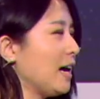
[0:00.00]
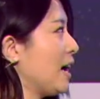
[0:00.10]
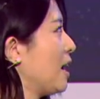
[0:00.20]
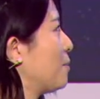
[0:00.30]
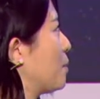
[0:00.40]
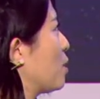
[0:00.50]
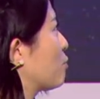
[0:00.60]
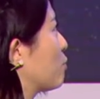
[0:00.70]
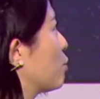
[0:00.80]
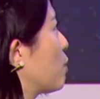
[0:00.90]

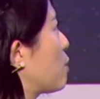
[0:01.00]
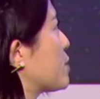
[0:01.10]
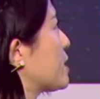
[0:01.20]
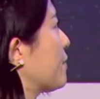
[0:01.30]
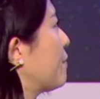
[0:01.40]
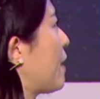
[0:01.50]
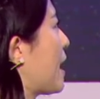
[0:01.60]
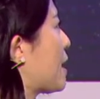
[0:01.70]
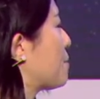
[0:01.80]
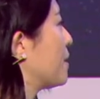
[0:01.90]
who rose to
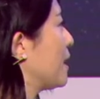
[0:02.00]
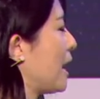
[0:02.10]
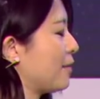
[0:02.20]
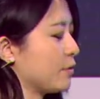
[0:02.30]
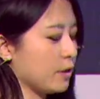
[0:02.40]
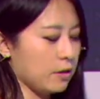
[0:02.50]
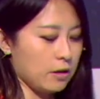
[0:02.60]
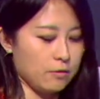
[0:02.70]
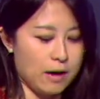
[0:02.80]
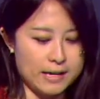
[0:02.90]
fame
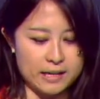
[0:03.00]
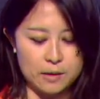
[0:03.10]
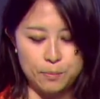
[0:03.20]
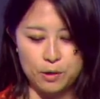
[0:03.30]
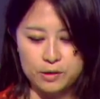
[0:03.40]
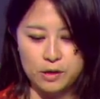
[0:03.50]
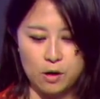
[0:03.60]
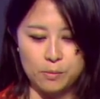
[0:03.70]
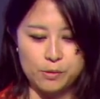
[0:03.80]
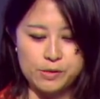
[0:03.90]
after writing a book
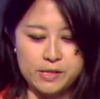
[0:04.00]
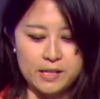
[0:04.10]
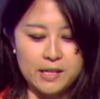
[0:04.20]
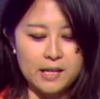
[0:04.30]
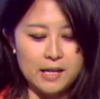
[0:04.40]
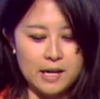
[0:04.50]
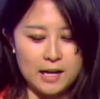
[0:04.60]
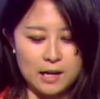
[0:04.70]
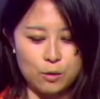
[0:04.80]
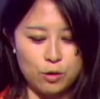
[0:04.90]
almost
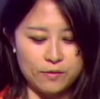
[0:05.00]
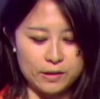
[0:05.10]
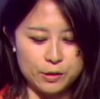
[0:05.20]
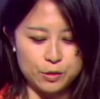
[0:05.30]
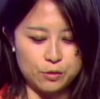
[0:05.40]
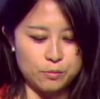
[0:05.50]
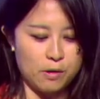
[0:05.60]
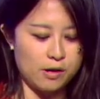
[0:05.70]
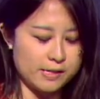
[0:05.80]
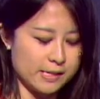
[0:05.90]
equivalent to
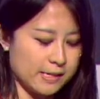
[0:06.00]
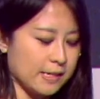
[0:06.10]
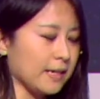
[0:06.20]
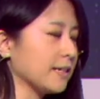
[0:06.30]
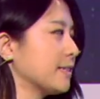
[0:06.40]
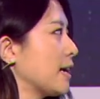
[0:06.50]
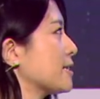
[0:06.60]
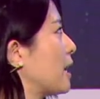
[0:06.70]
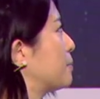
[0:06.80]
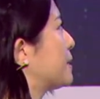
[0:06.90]
Marx's
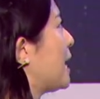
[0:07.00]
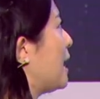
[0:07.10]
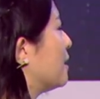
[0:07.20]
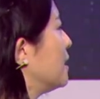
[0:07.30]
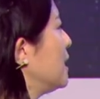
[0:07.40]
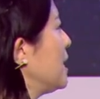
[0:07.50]
Das Kapital.